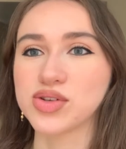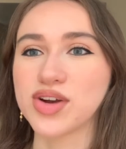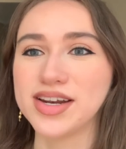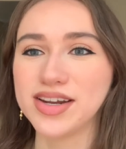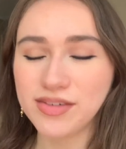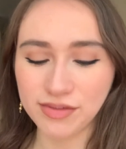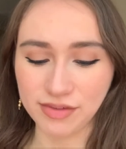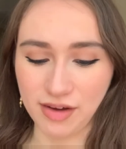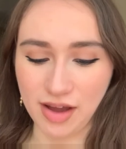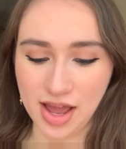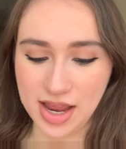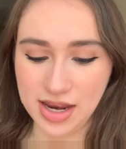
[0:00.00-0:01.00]
I was trying to
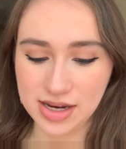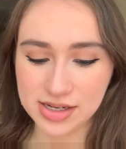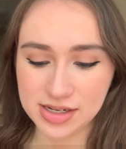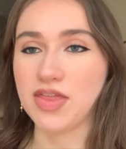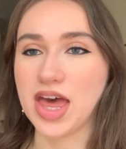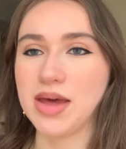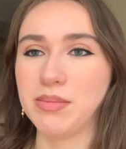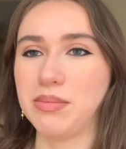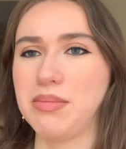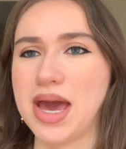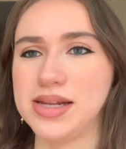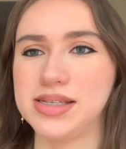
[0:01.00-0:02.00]
find that
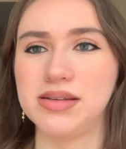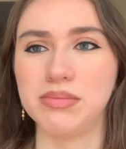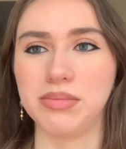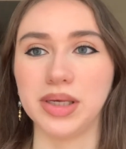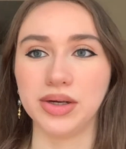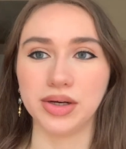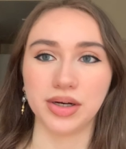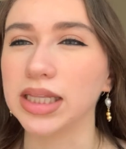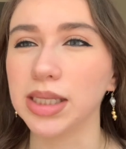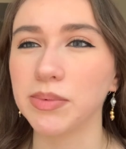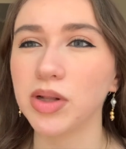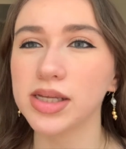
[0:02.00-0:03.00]
Madison
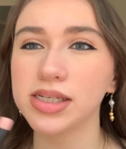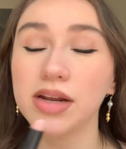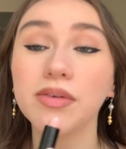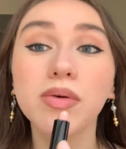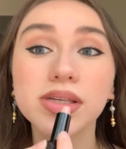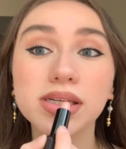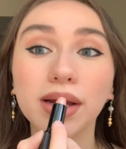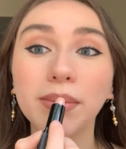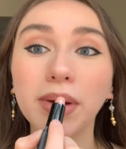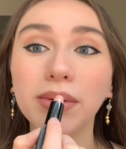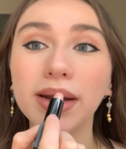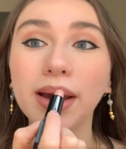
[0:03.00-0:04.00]
Beer lip gloss that everyone's talking
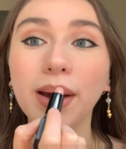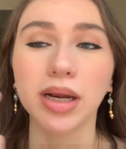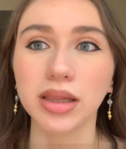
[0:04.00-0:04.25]
about right now.